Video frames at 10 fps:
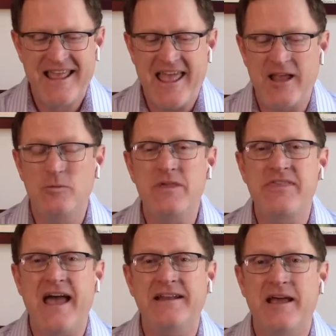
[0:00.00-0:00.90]
And with
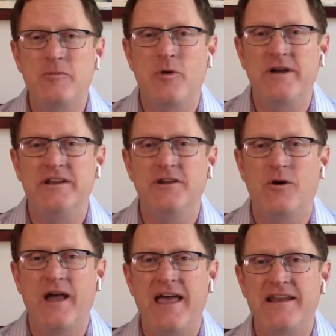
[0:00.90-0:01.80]
that, I'm going to go
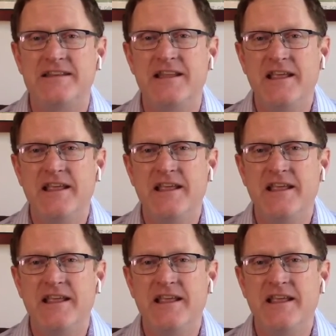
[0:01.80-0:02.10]
ahead and